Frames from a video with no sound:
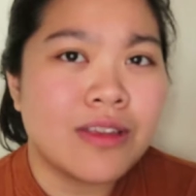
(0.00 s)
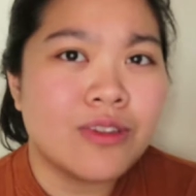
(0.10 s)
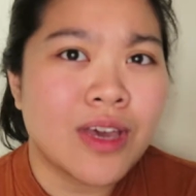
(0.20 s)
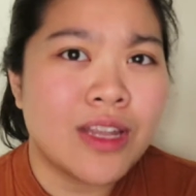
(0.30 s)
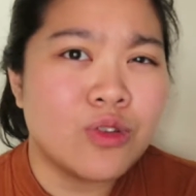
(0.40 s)

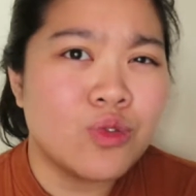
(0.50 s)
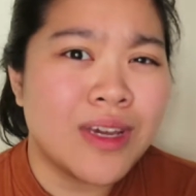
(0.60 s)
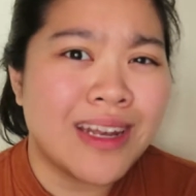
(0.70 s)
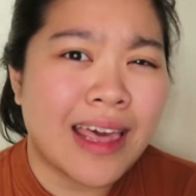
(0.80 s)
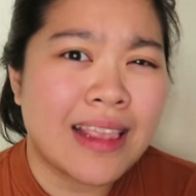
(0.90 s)
you can do
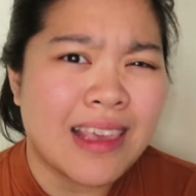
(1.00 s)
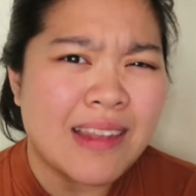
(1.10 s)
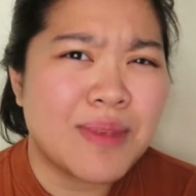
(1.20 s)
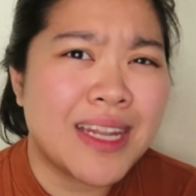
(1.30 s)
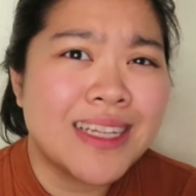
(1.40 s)
in like
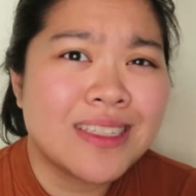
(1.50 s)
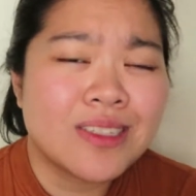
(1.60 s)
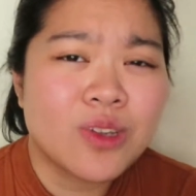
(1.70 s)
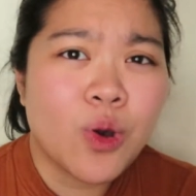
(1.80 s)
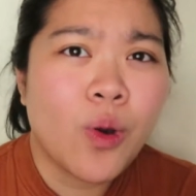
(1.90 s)
10 minutes or
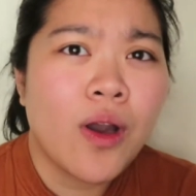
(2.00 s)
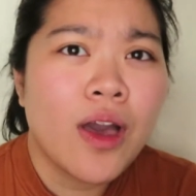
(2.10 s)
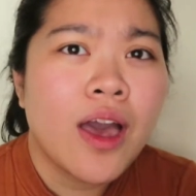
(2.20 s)
so.